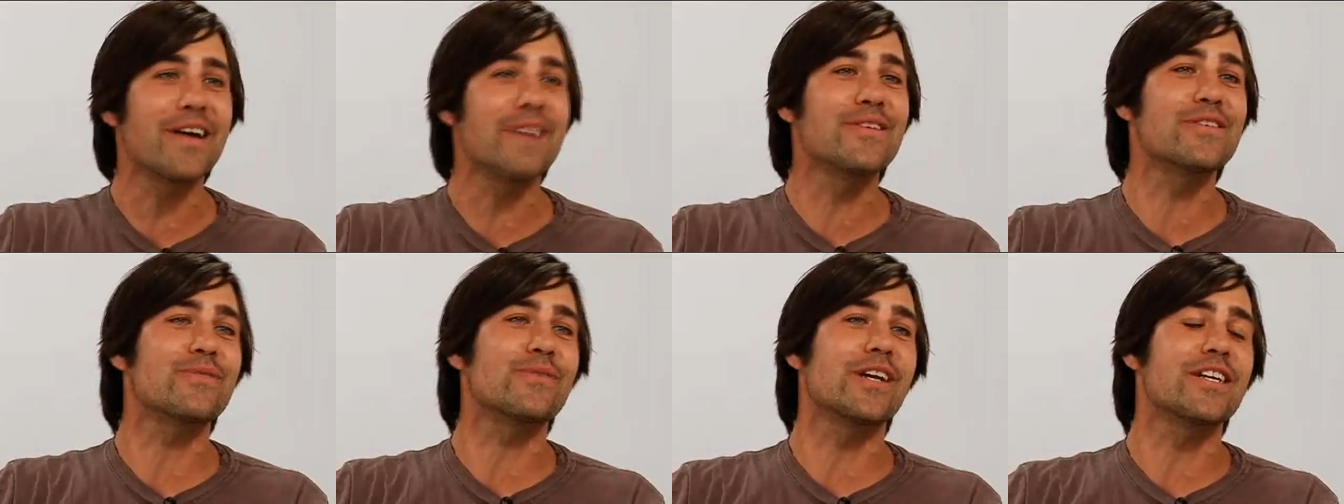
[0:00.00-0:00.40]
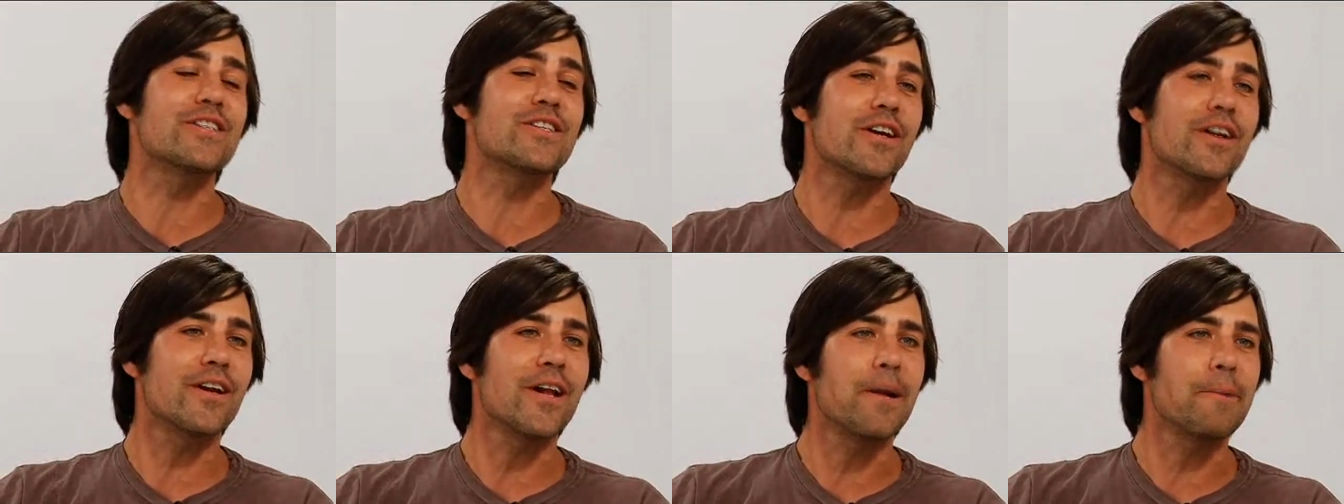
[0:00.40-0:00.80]
when
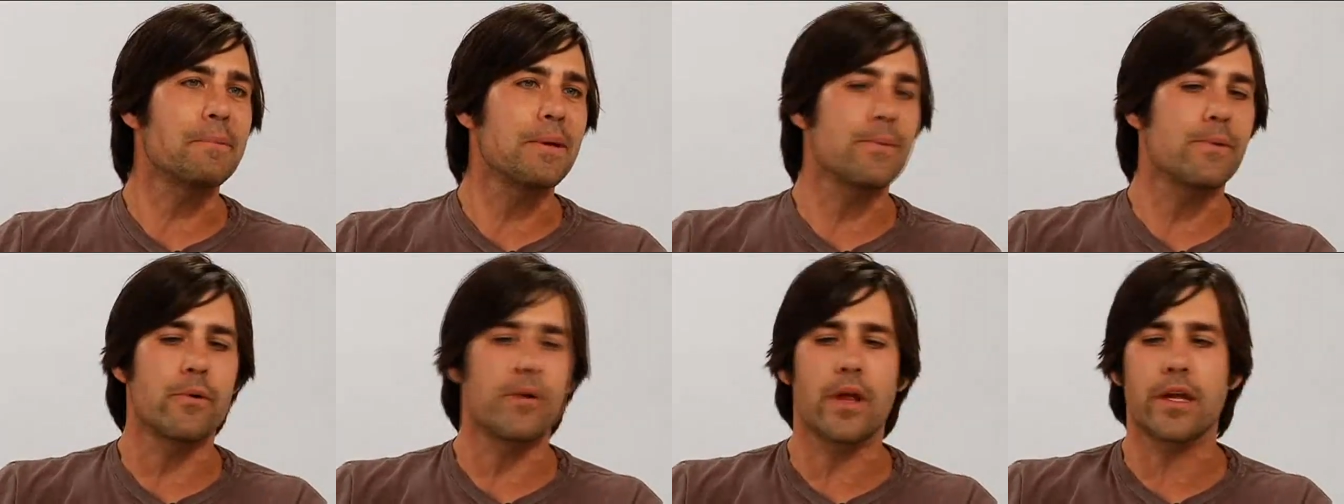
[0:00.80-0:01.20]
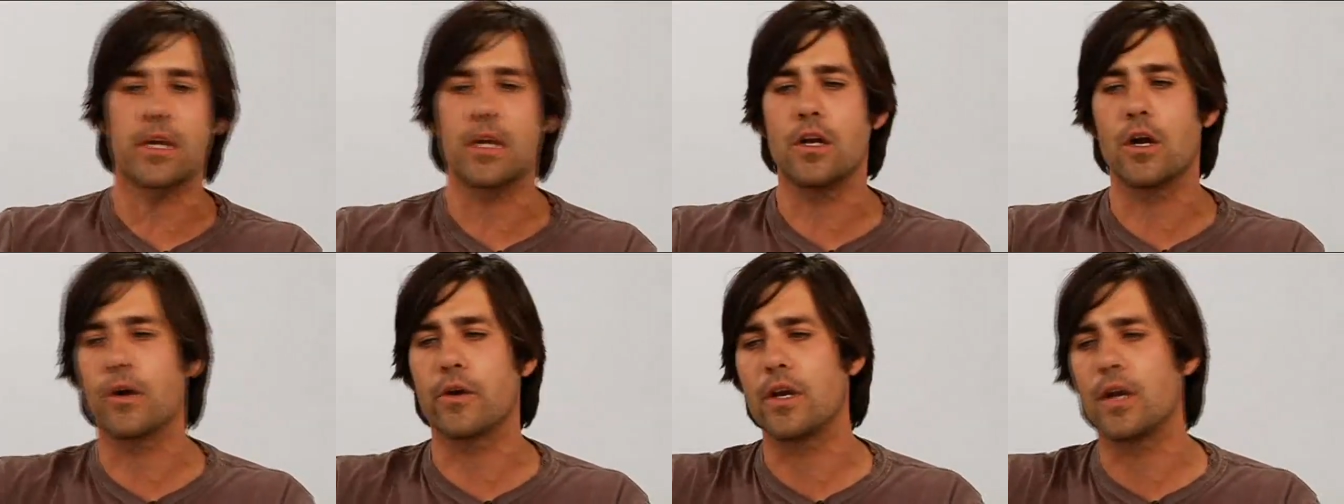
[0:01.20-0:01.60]
I started out, people were
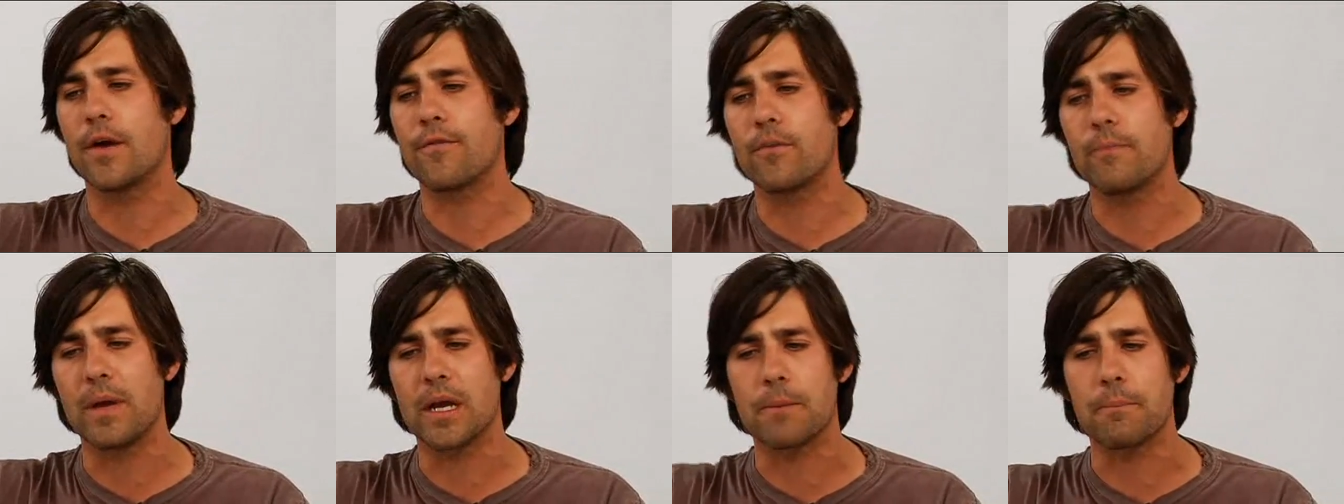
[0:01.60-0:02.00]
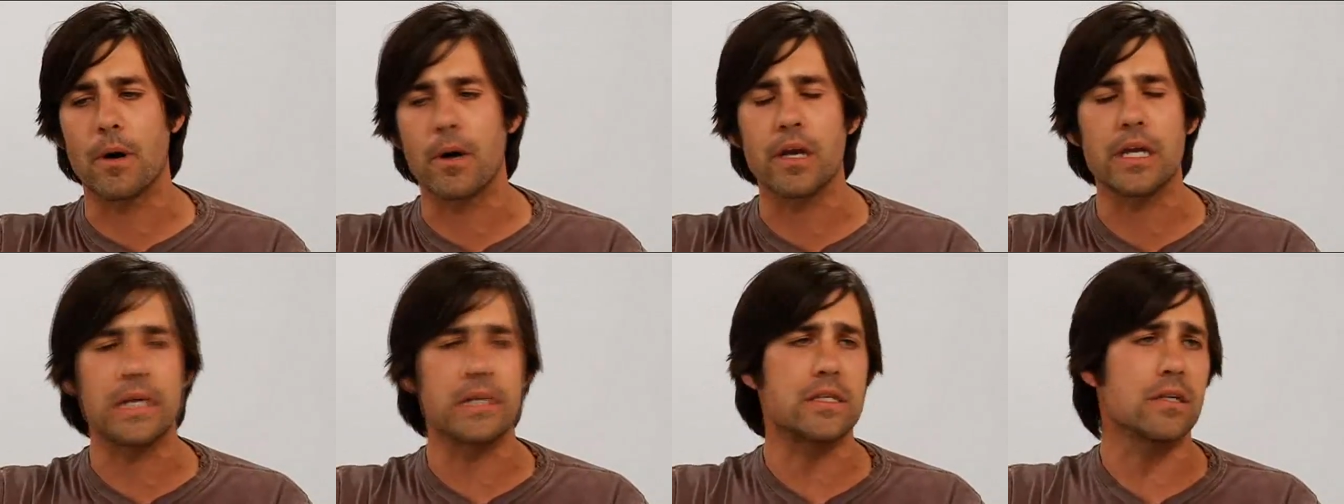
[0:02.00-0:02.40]
like, you know, you never make
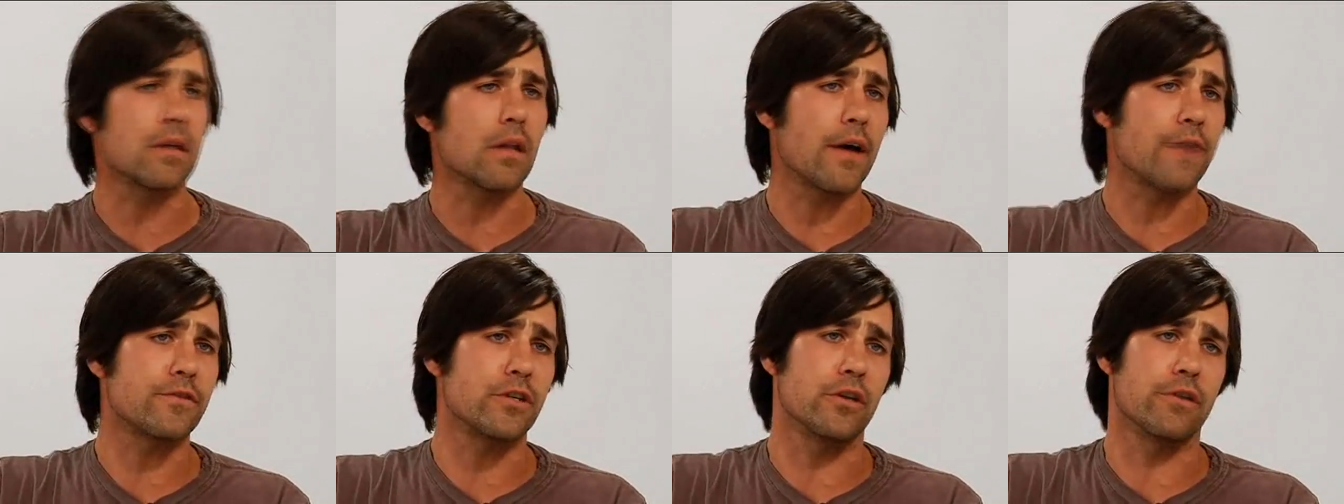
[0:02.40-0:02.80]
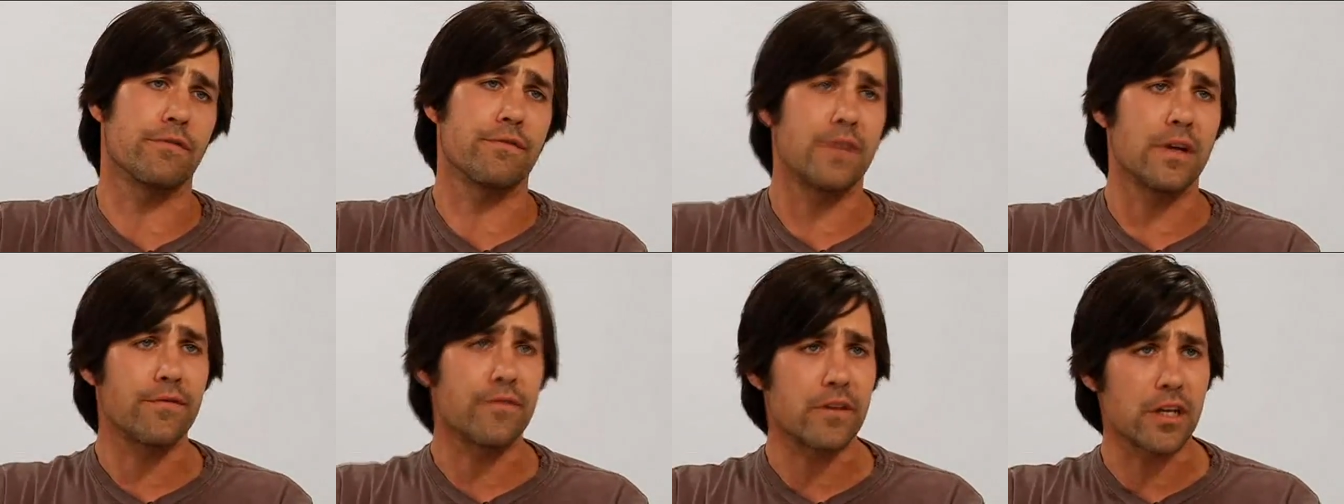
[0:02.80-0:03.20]
money until after
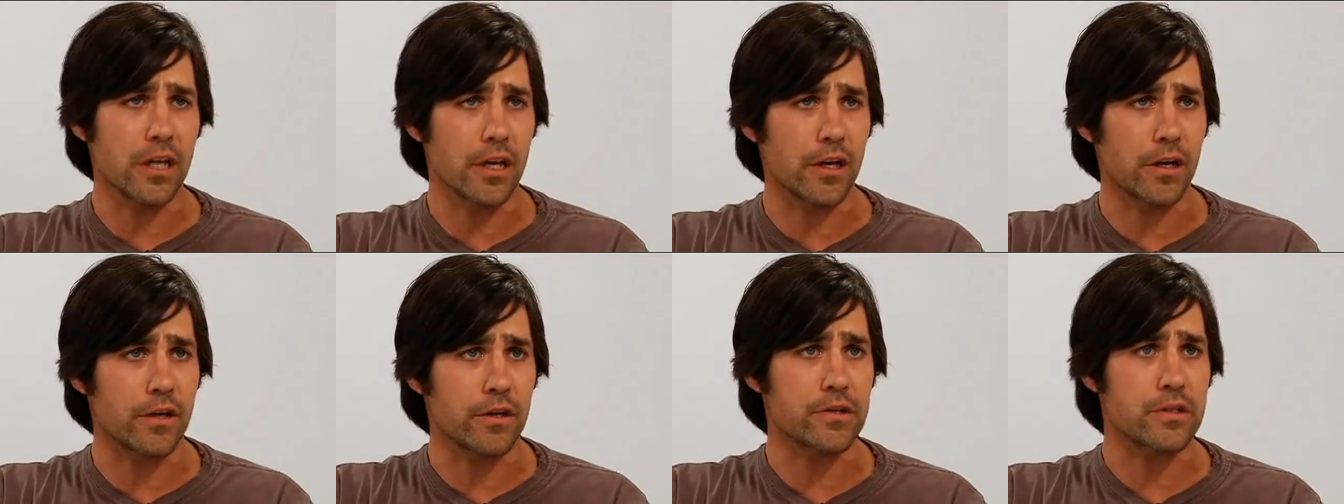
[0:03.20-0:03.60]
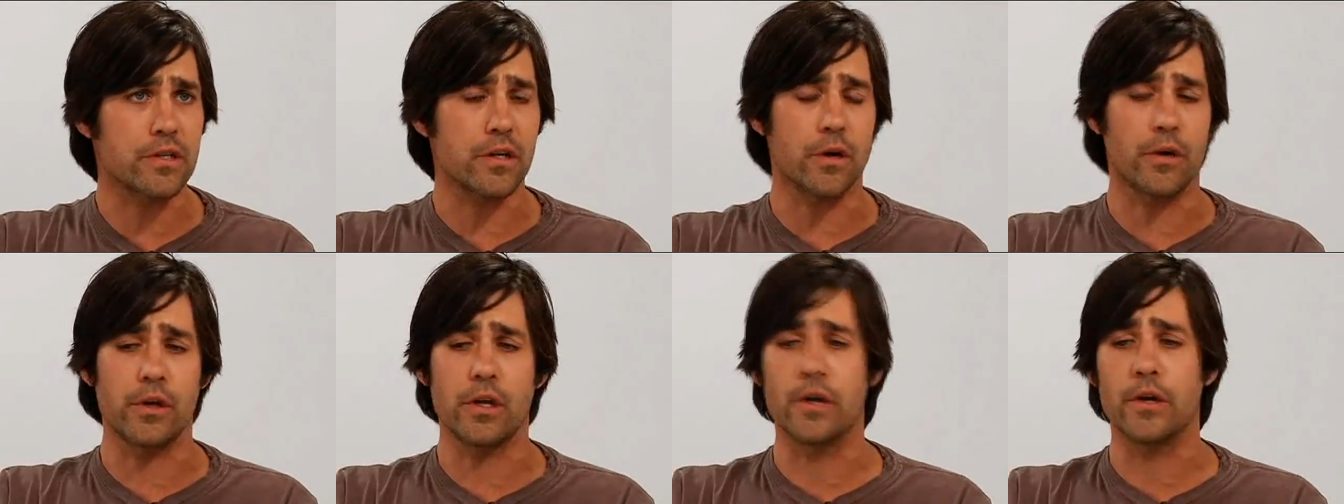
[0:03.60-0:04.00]
your fifth year,
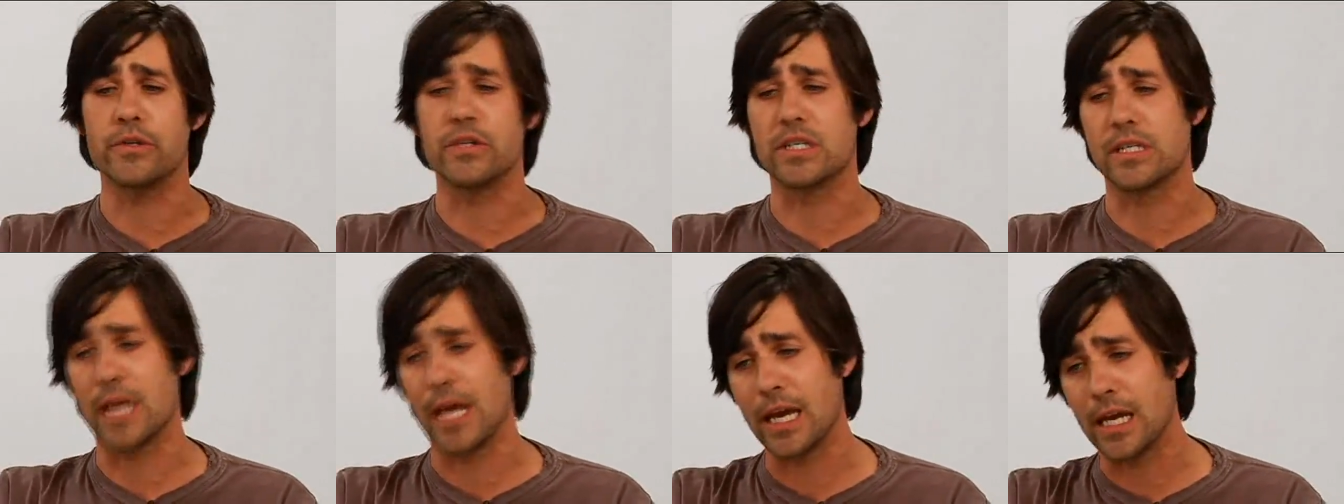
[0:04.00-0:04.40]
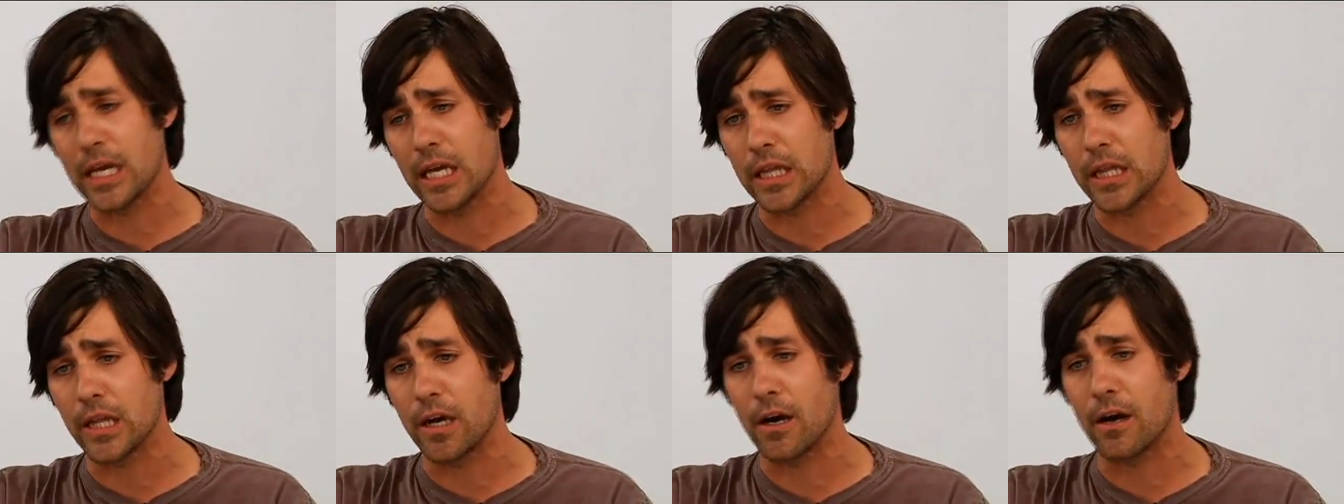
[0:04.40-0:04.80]
so you know, just
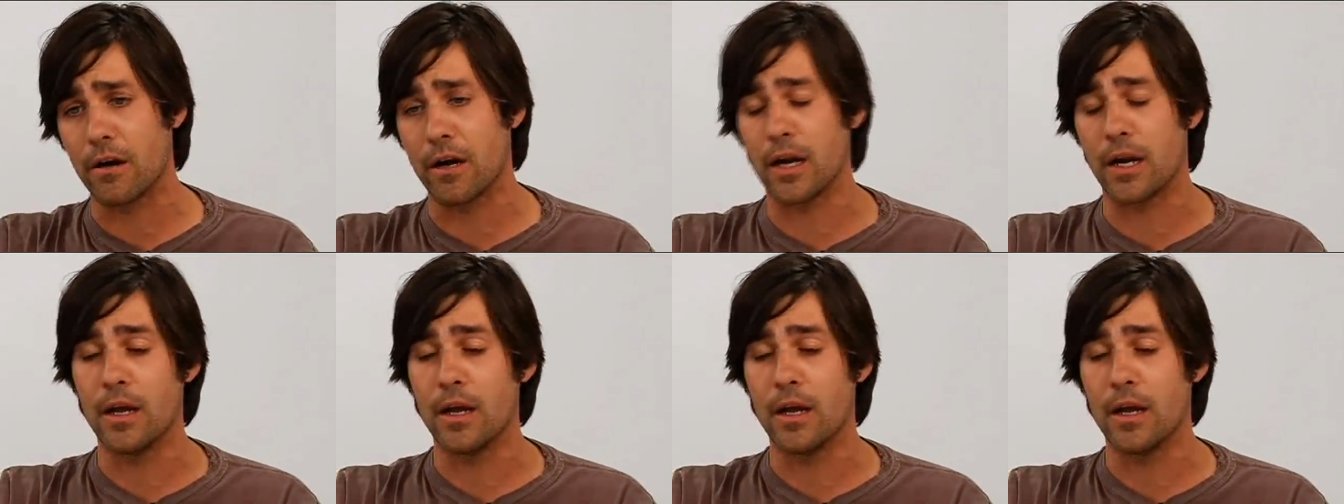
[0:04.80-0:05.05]
hang in there.